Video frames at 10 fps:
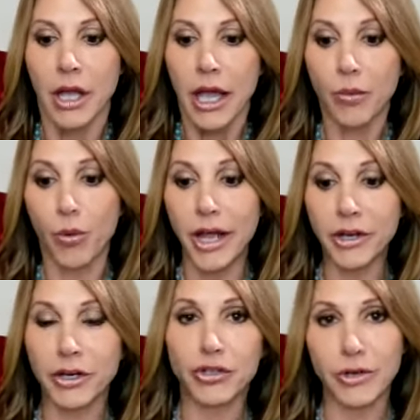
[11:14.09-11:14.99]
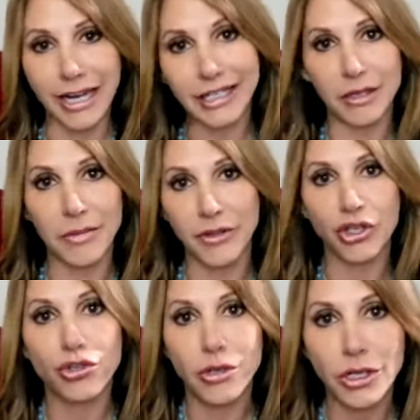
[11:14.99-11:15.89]
and why you're attracting men that
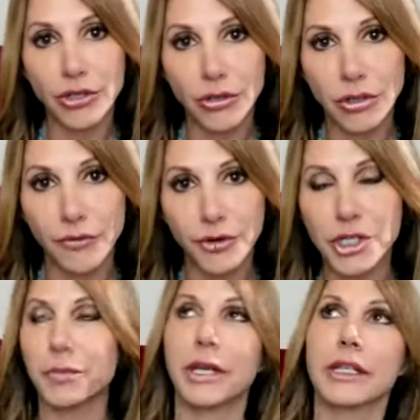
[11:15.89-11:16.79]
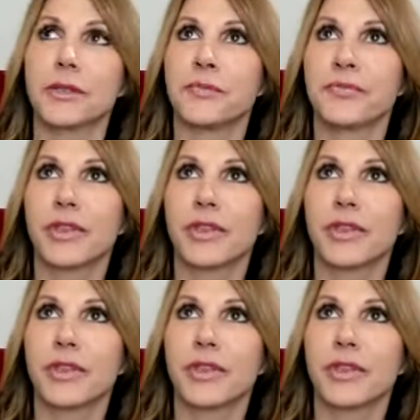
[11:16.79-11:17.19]
trigger you in the first place.